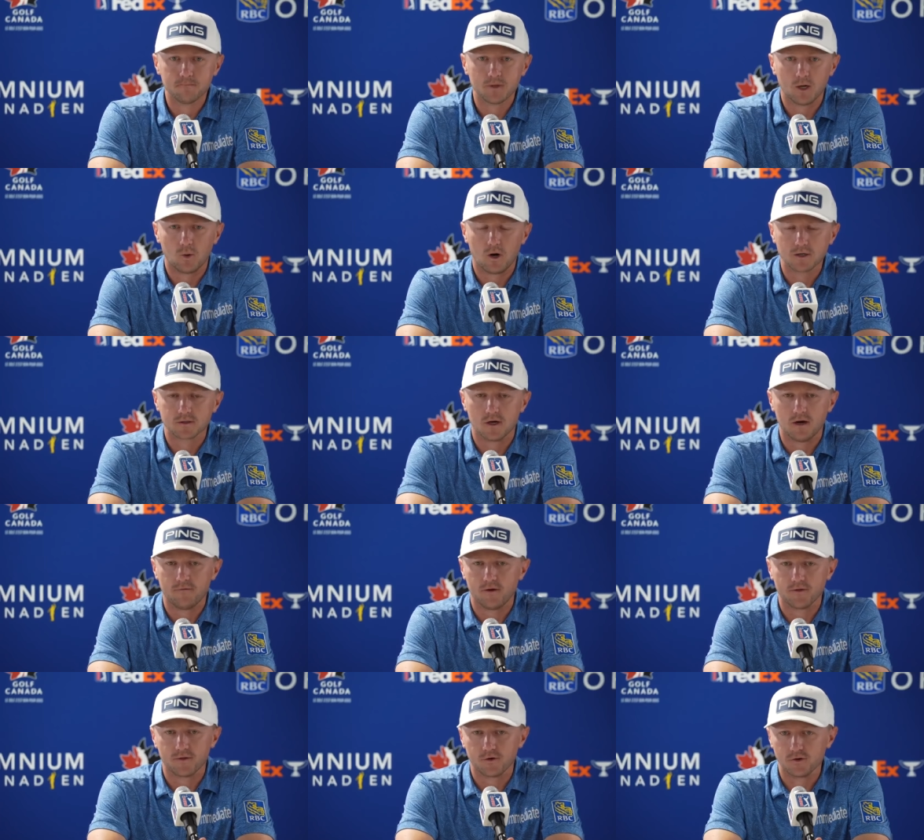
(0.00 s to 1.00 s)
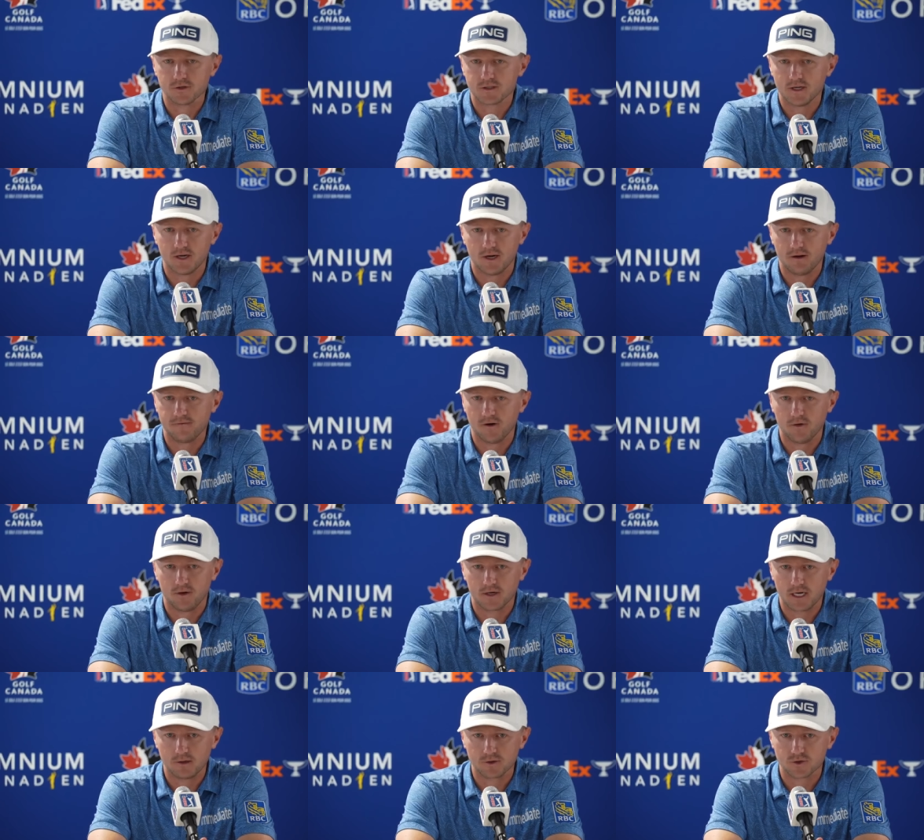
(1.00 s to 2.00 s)
I walked off on Thursday, and I felt
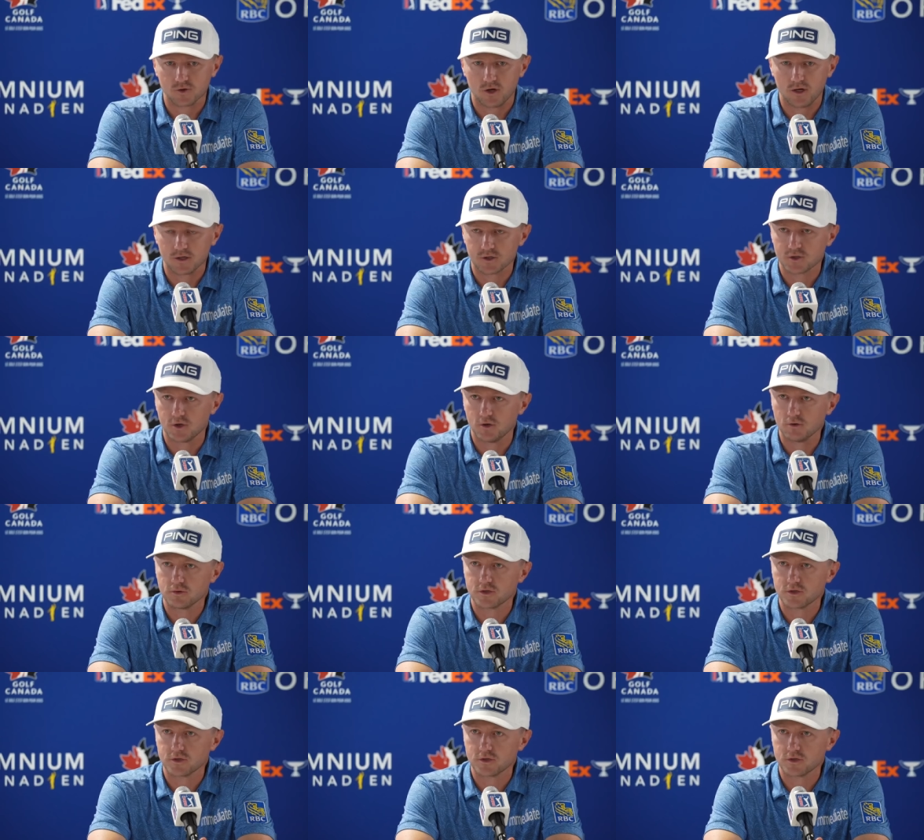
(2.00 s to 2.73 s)
like I was trying so,